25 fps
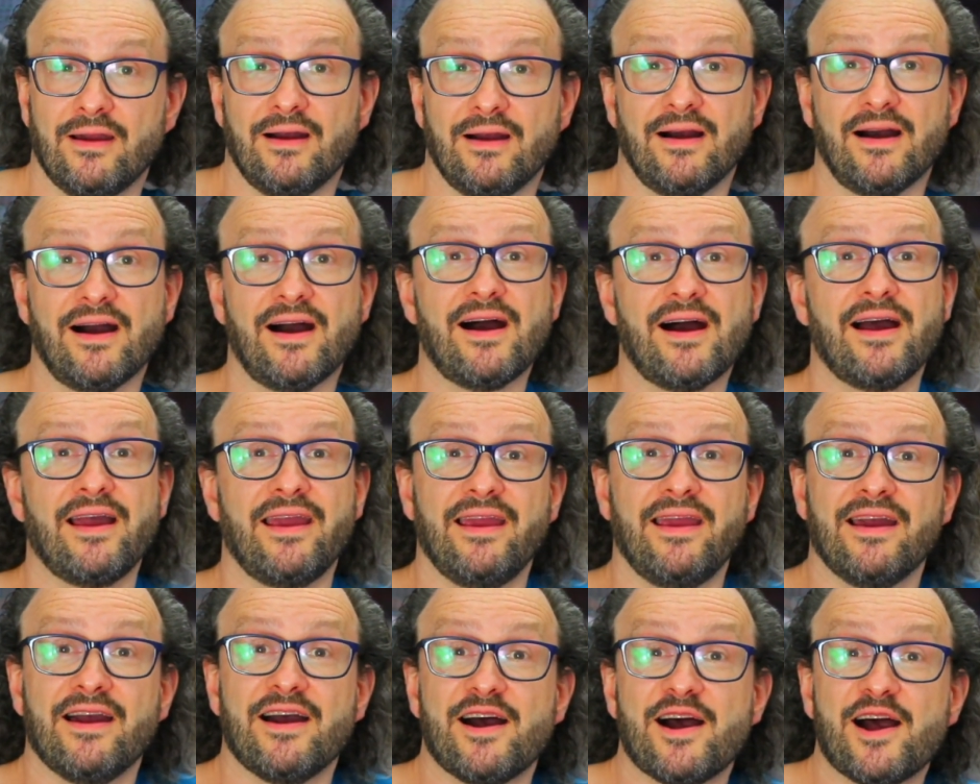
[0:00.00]
Hi,
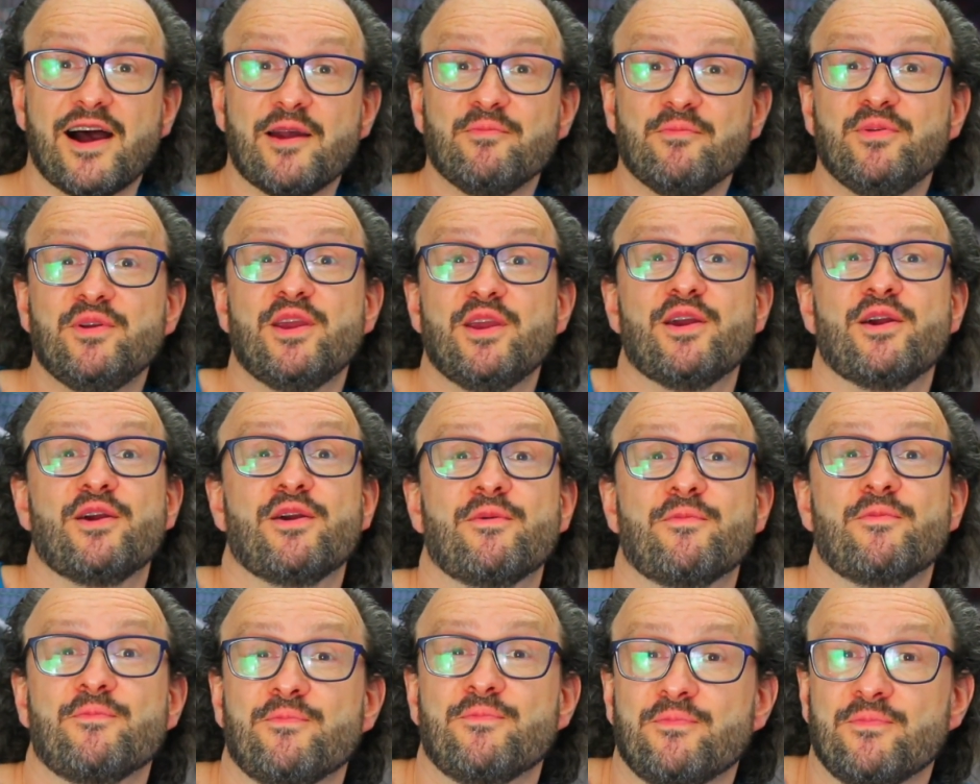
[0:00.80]
I'm Pierre,
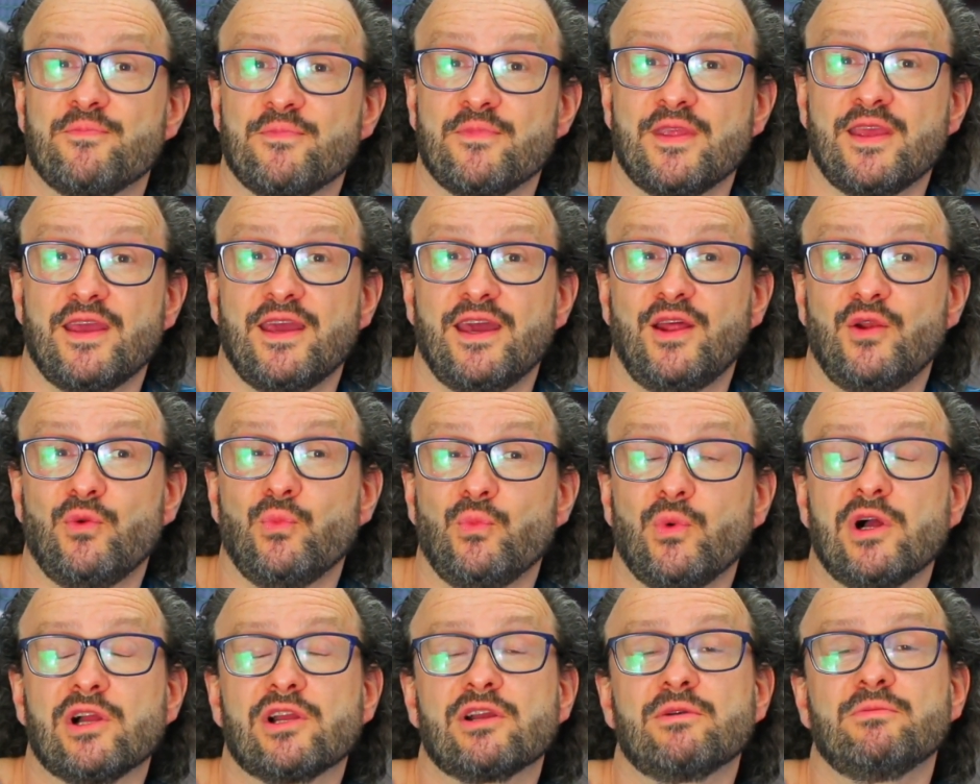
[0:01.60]
and
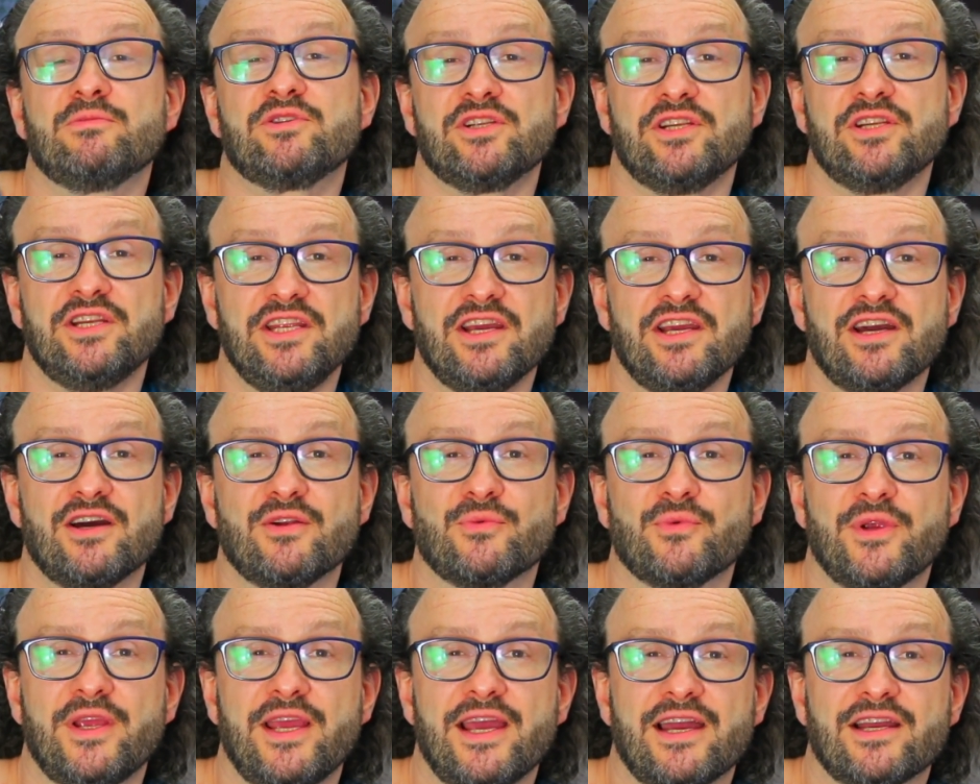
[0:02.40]
welcome to Neon
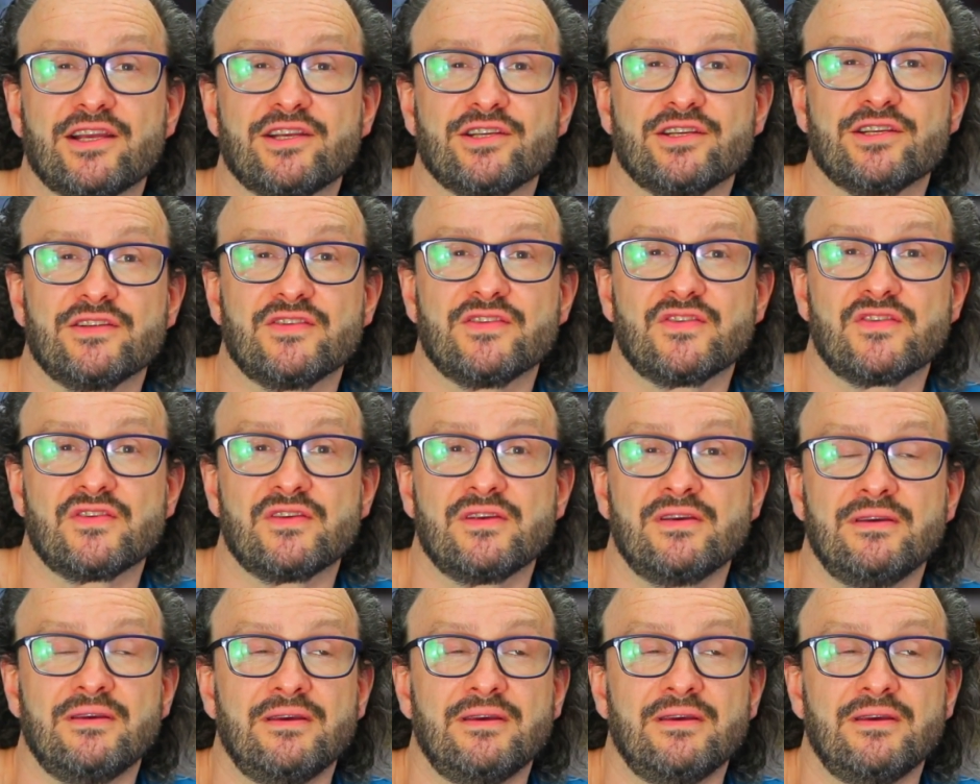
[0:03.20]
Reactions.